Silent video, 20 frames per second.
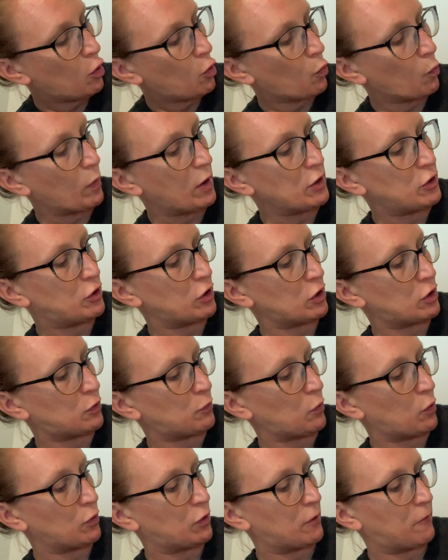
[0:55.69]
We just
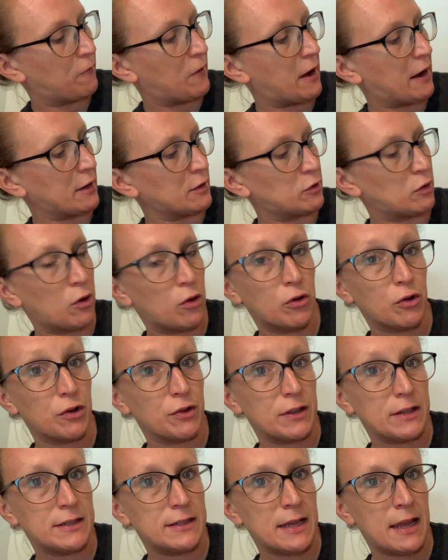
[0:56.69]
wrote the foxhole
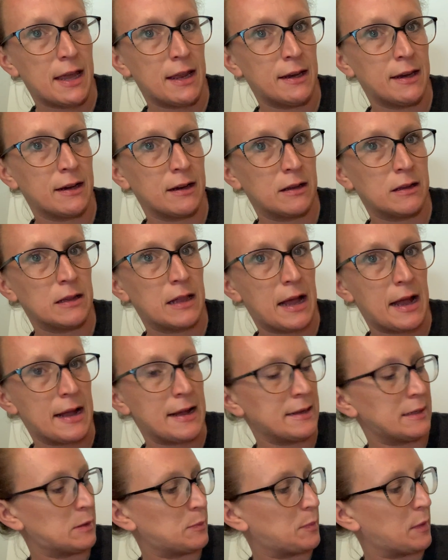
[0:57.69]
or the den in
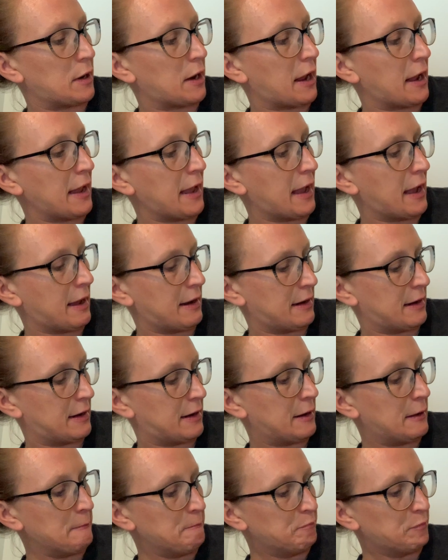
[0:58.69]
class, but I
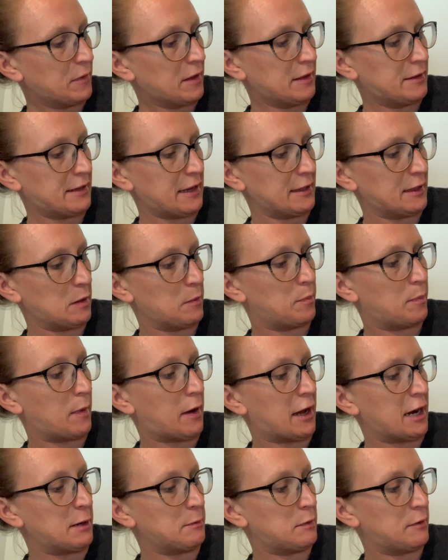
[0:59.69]
added it's at the
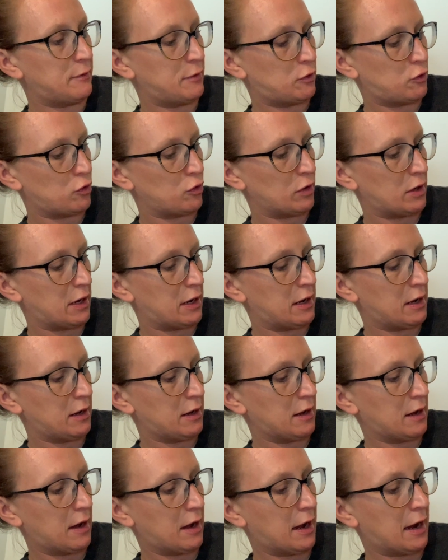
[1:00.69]
bottom of a
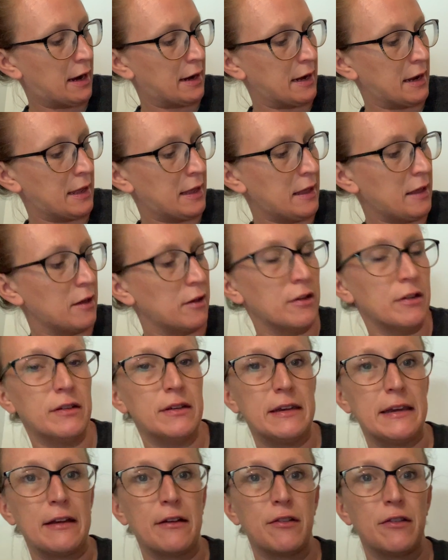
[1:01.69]
tree on a hill
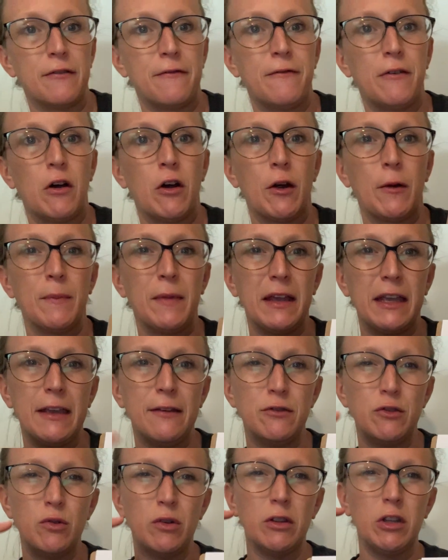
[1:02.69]
near the farm. That
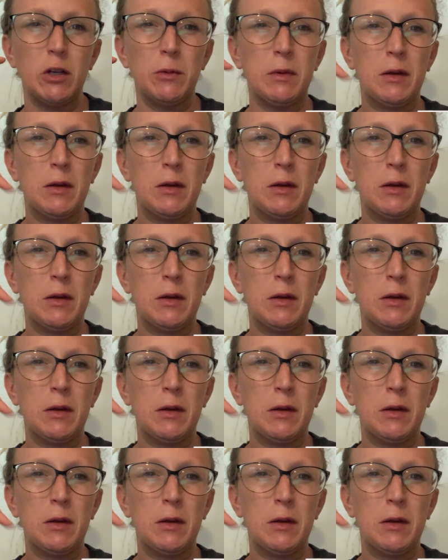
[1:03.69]
gives you a little